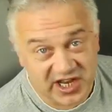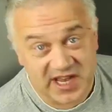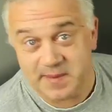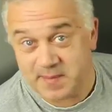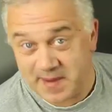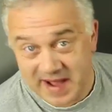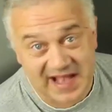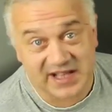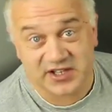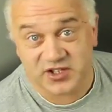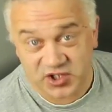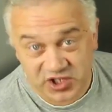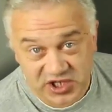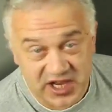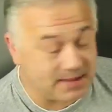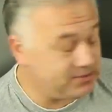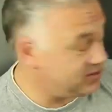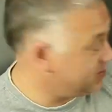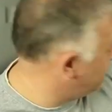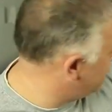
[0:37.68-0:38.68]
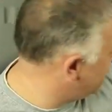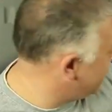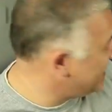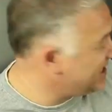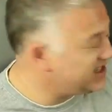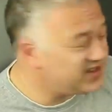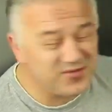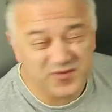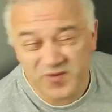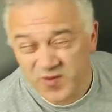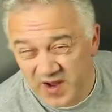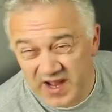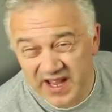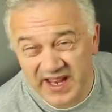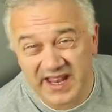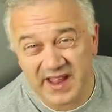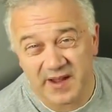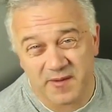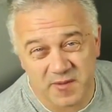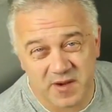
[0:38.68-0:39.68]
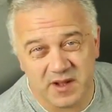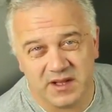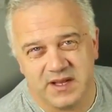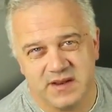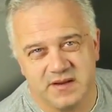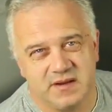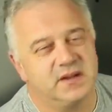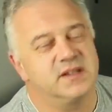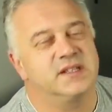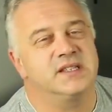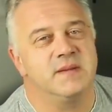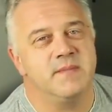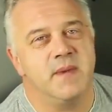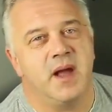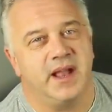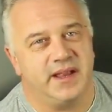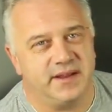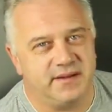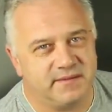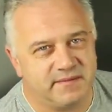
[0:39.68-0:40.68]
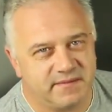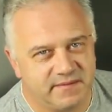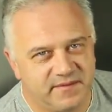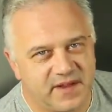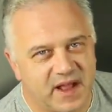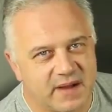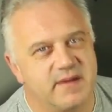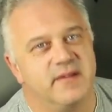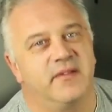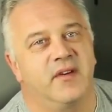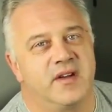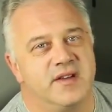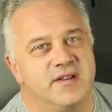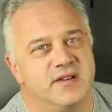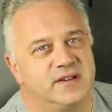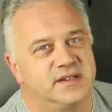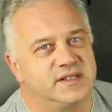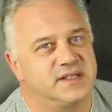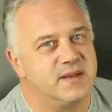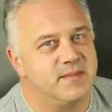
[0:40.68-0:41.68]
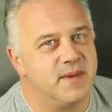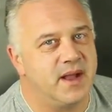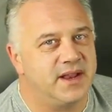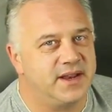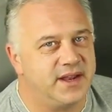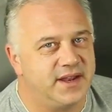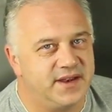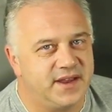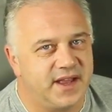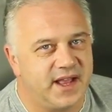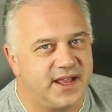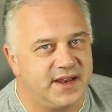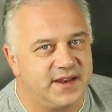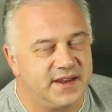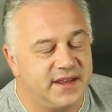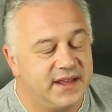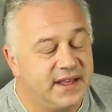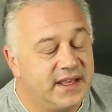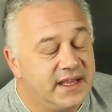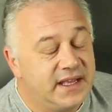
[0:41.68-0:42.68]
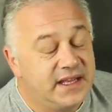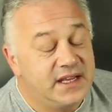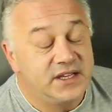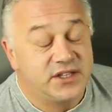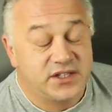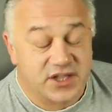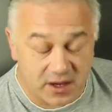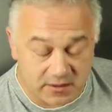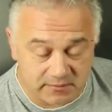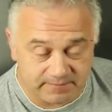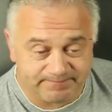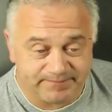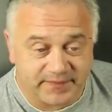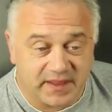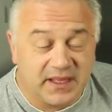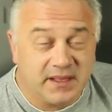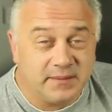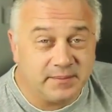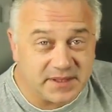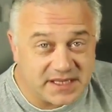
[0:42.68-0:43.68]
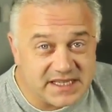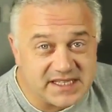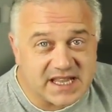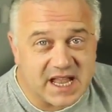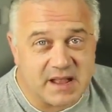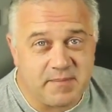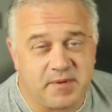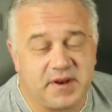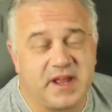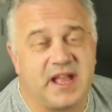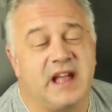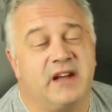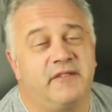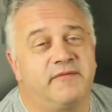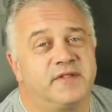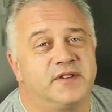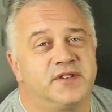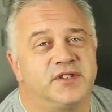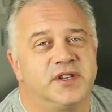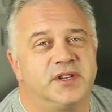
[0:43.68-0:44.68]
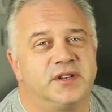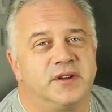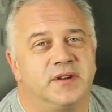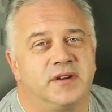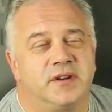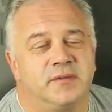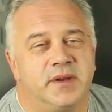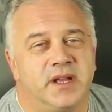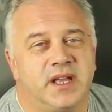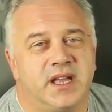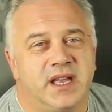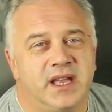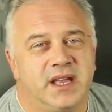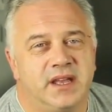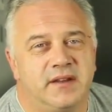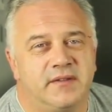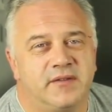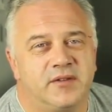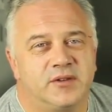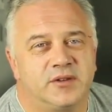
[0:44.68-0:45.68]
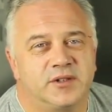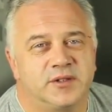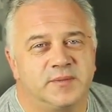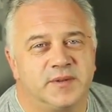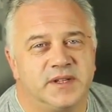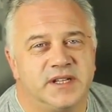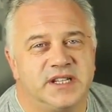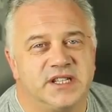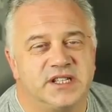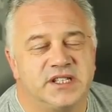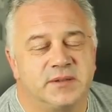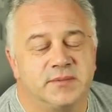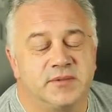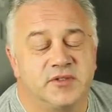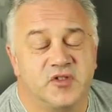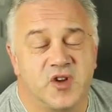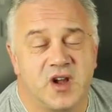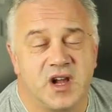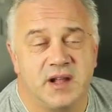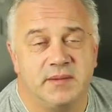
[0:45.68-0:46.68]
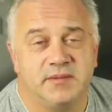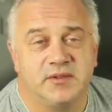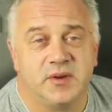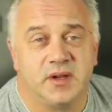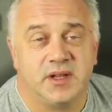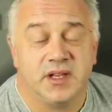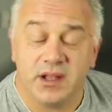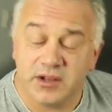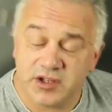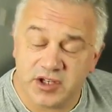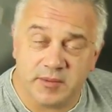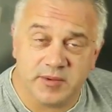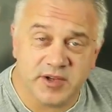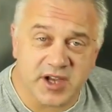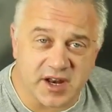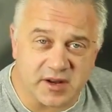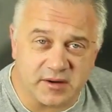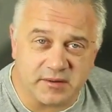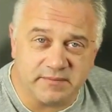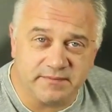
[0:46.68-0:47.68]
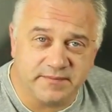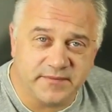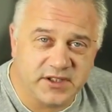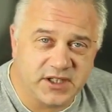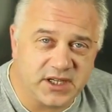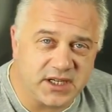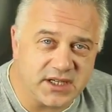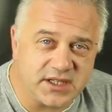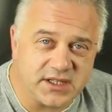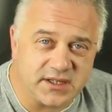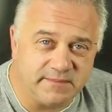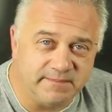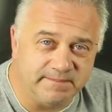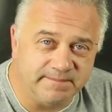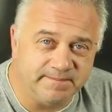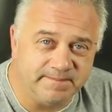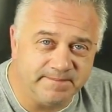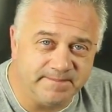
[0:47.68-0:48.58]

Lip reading: cheap as chips, but it is really, really nicely made. Very, very nicely made indeed. So, please keep an eye out for it soon on Hobby King, and of course please subscribe to our YouTube channel. Cheers.